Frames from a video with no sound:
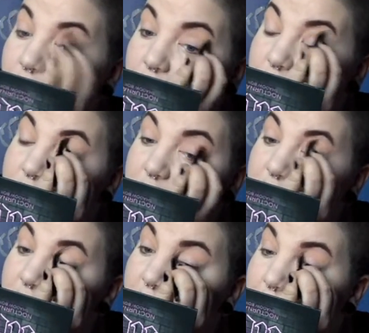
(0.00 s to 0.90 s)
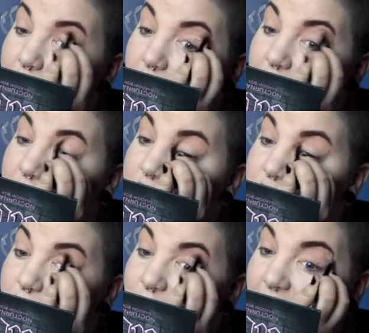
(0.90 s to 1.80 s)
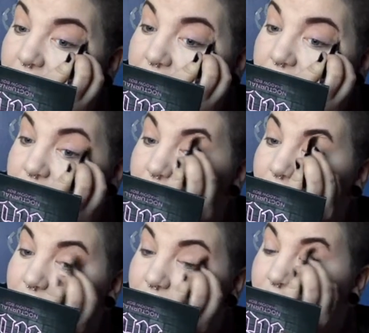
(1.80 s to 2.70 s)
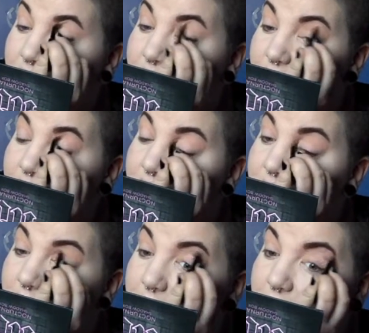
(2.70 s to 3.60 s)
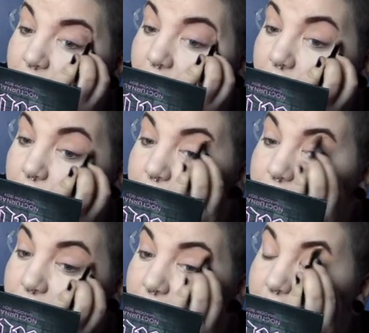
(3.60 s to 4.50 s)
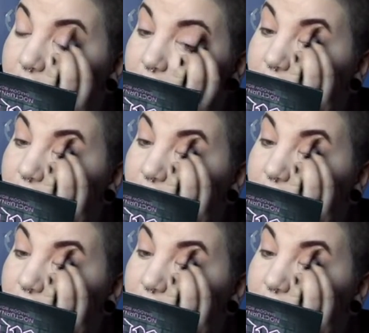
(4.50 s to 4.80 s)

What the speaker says: I also haven't filmed in like 2 weeks, so I'm pretty awkward today.